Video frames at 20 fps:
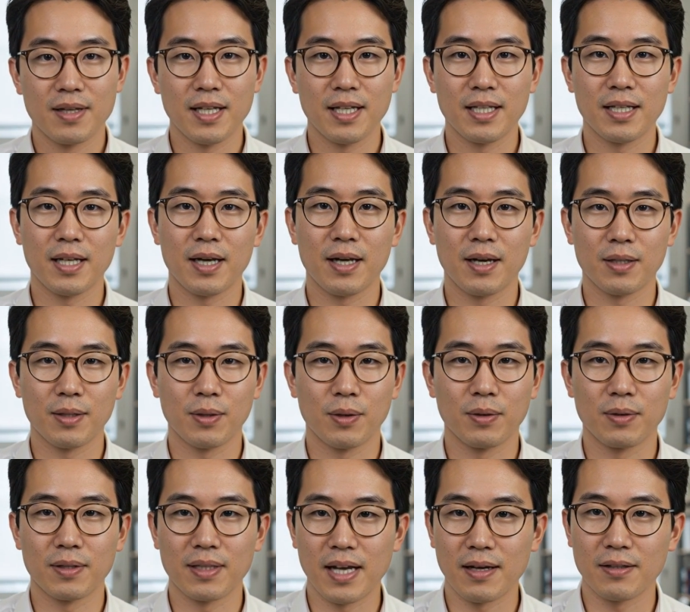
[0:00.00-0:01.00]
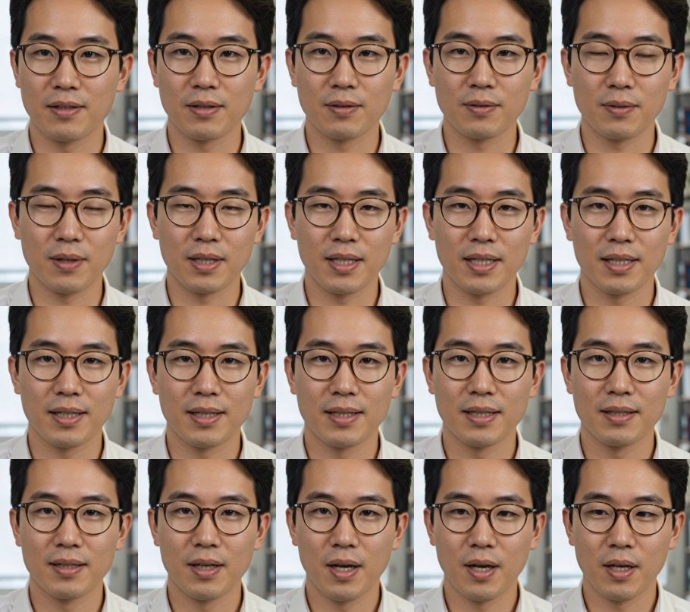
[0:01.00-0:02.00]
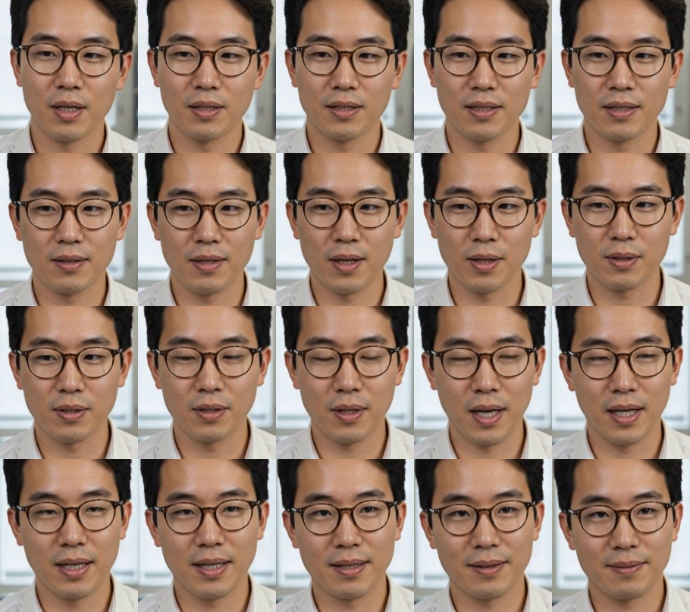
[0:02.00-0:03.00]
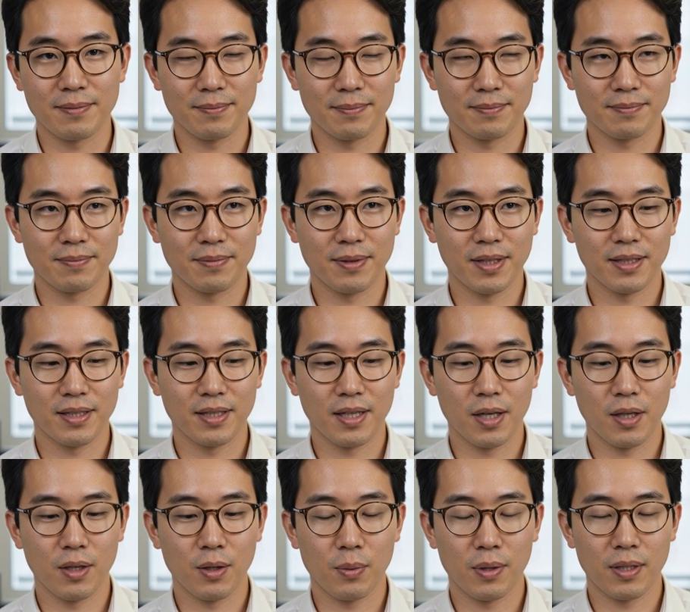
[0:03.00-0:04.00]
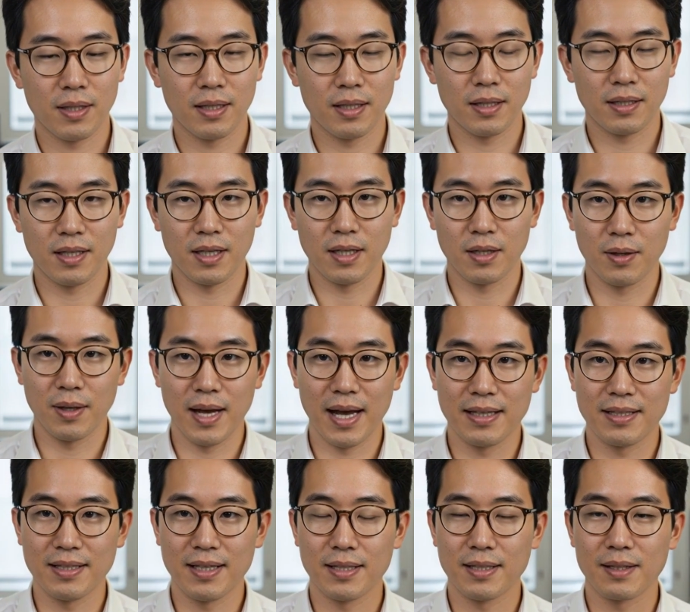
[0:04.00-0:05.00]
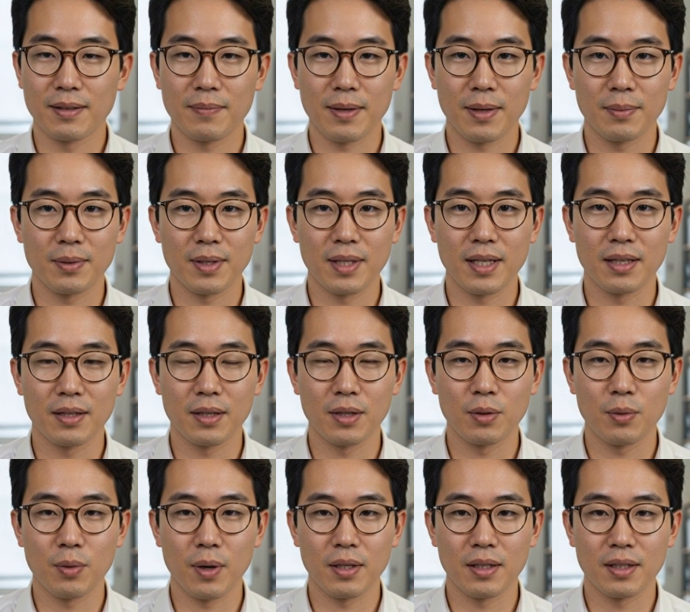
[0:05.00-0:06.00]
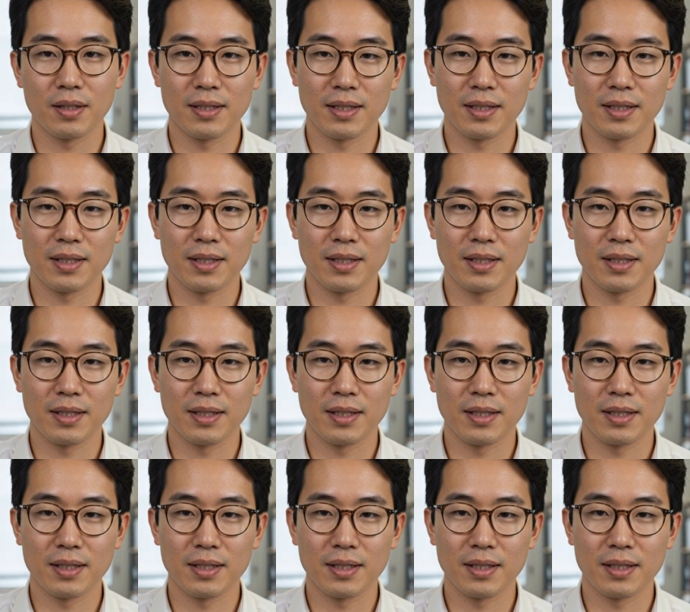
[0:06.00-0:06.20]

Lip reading: the use after free at the heart of GhostLock, a scenario where the kernel accesses memory it no longer